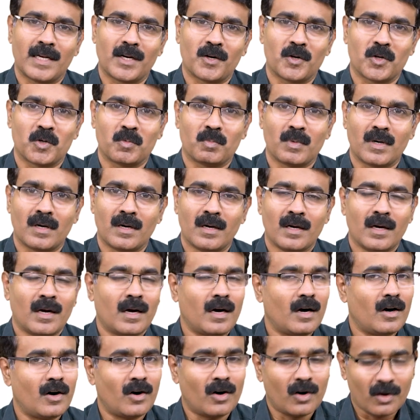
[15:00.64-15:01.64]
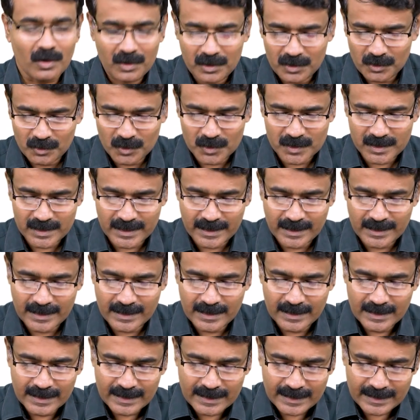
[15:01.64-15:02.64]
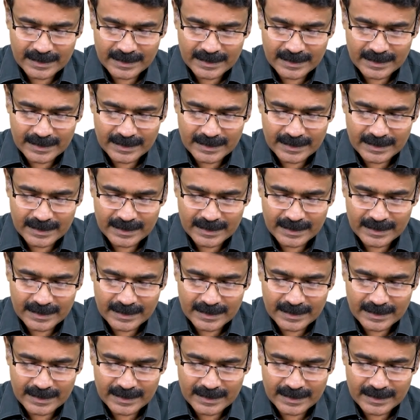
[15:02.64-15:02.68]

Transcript: melanoma. All you see